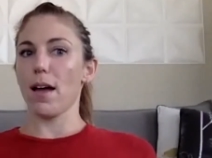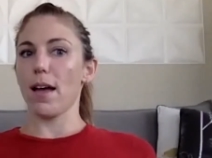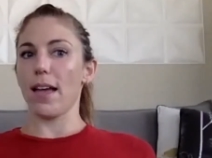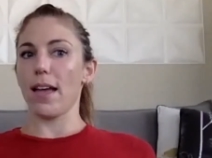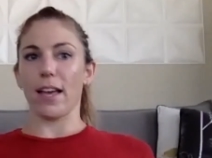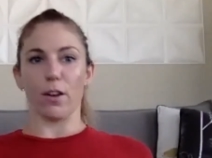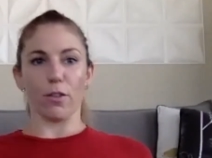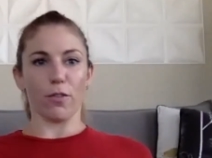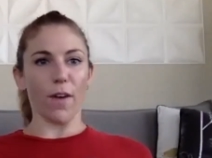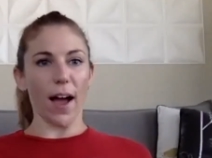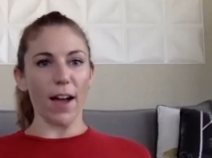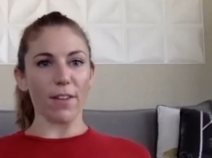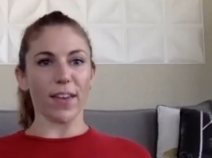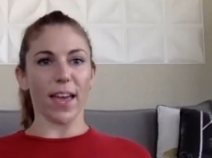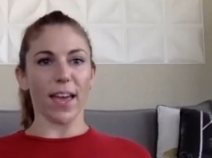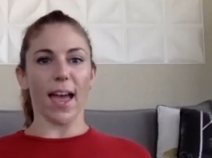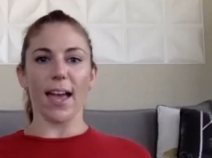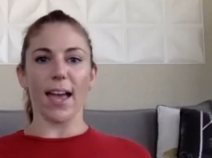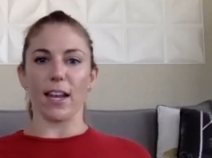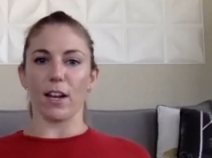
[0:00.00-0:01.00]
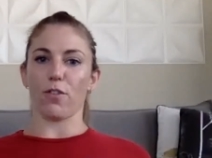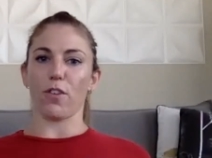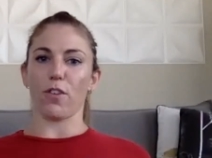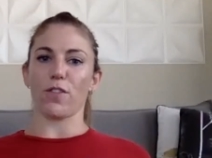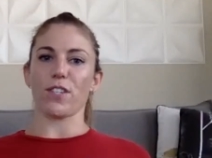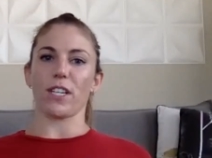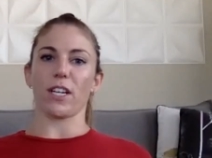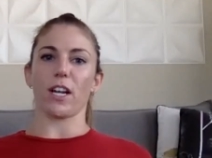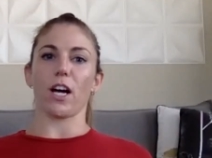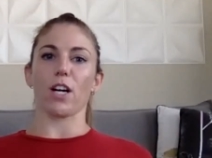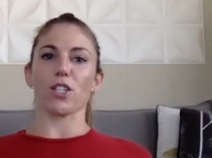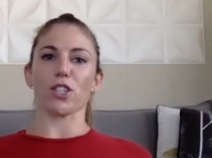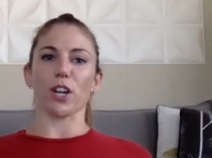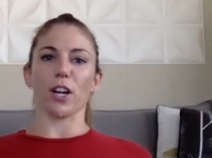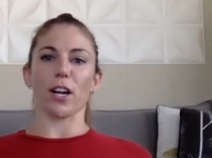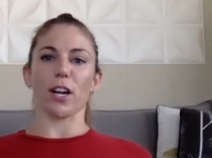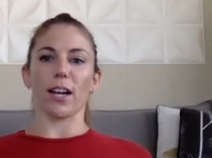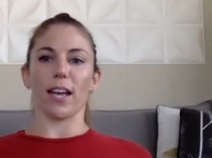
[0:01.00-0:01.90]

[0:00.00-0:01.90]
in a 5K, in a 1500,